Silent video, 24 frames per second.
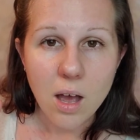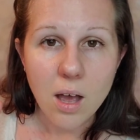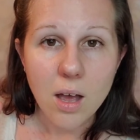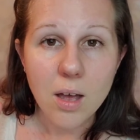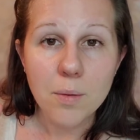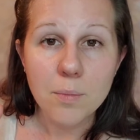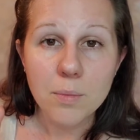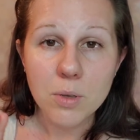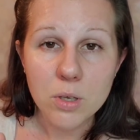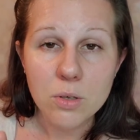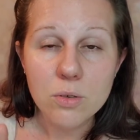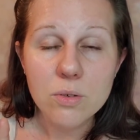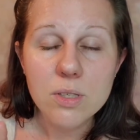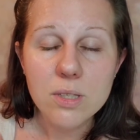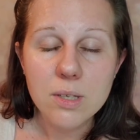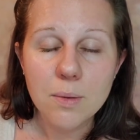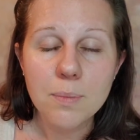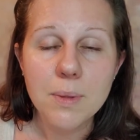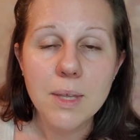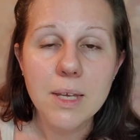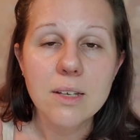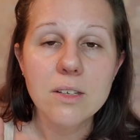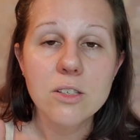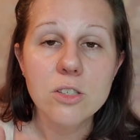Use
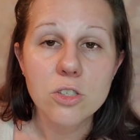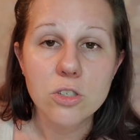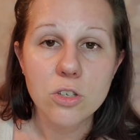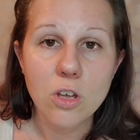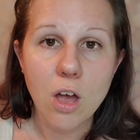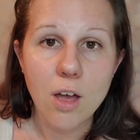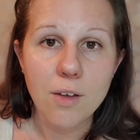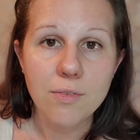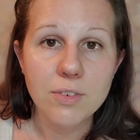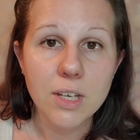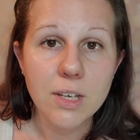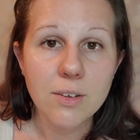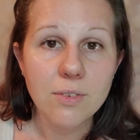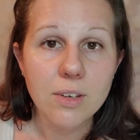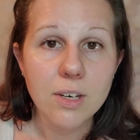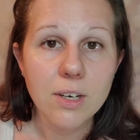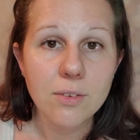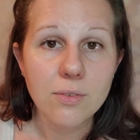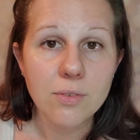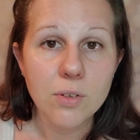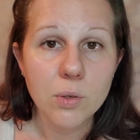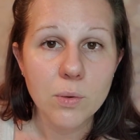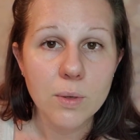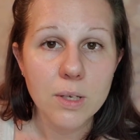something soft, even
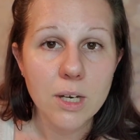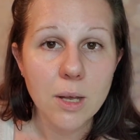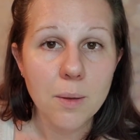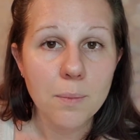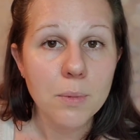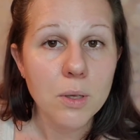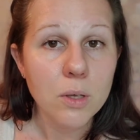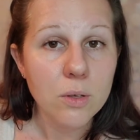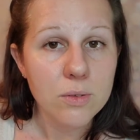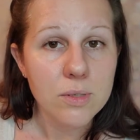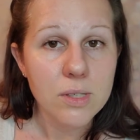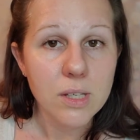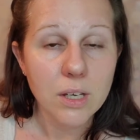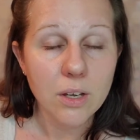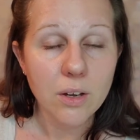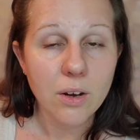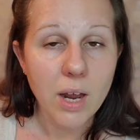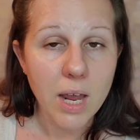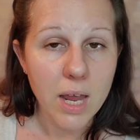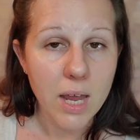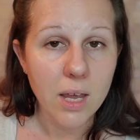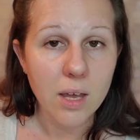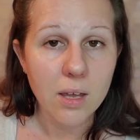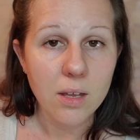if you end up using your
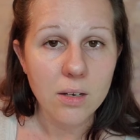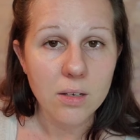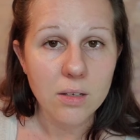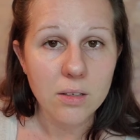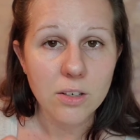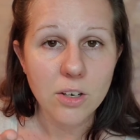hand.